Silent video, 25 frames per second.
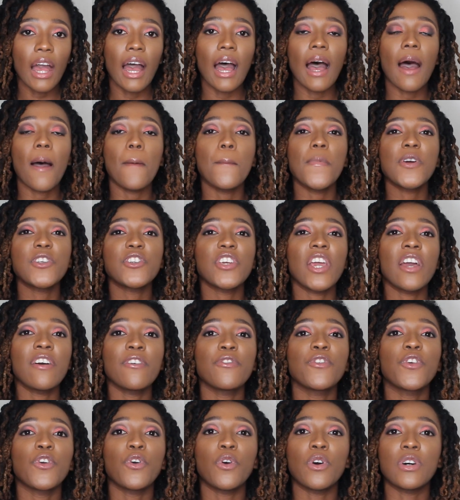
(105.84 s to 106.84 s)
But you
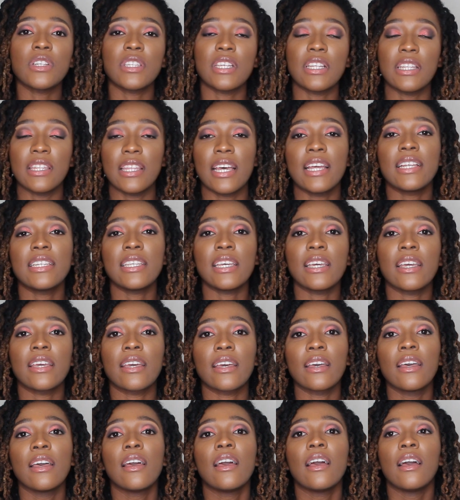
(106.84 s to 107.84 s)
have your
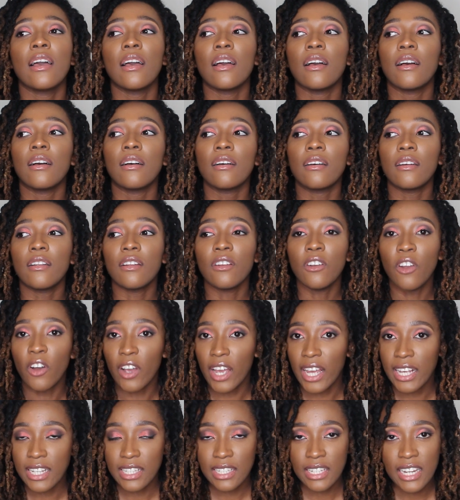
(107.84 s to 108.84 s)
synthetic
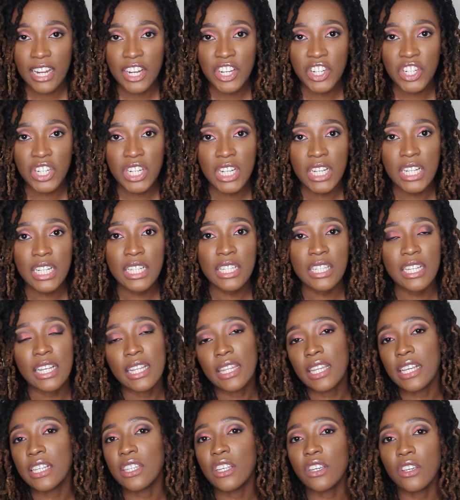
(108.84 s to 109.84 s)
lock extensions,
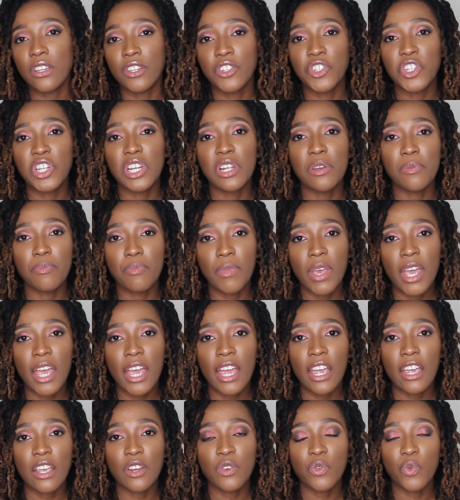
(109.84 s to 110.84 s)
and these are usually
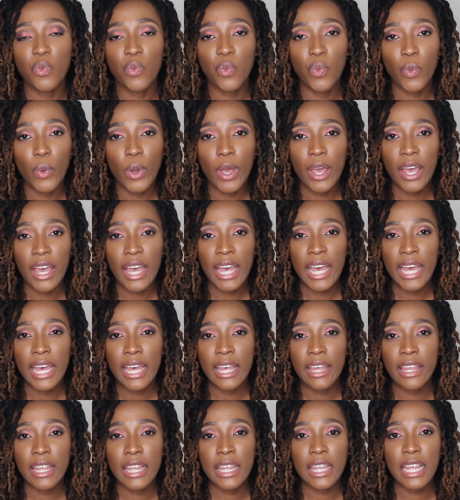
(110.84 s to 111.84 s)
made
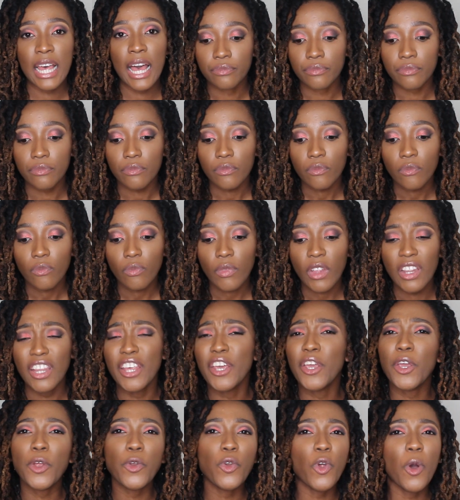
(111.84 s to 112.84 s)
with
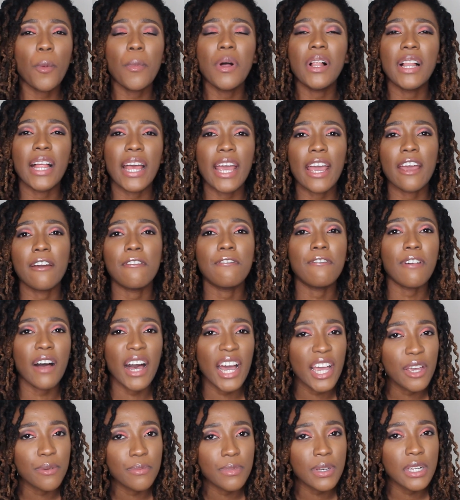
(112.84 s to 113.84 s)
like your normal hair
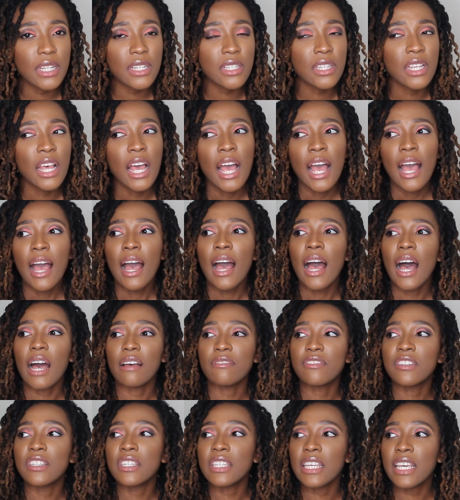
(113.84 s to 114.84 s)
fibers.
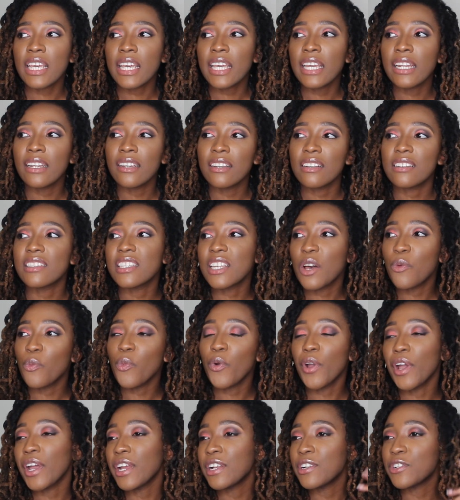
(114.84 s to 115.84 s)
I've seen
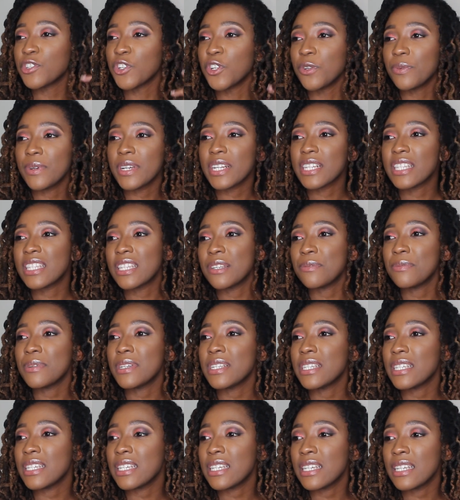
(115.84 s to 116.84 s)
somewhere in Joburg
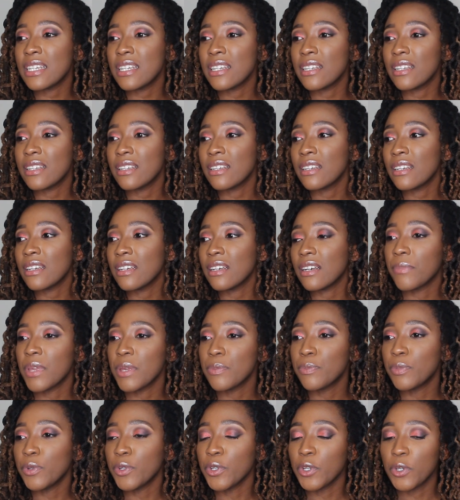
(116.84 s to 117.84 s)
CBD
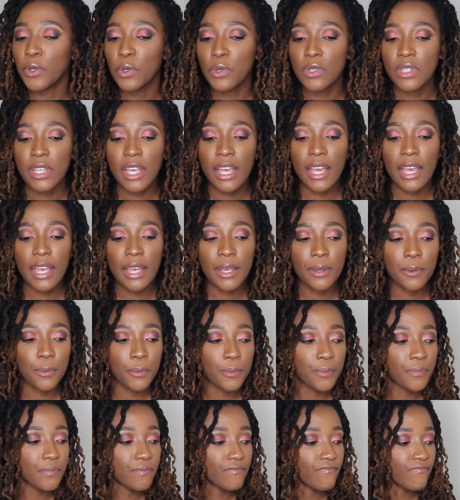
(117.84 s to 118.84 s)
people
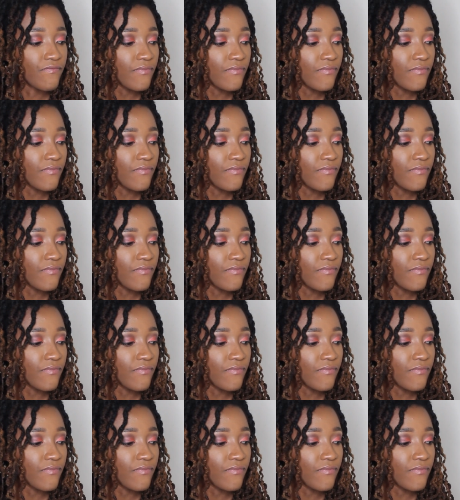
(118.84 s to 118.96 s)
using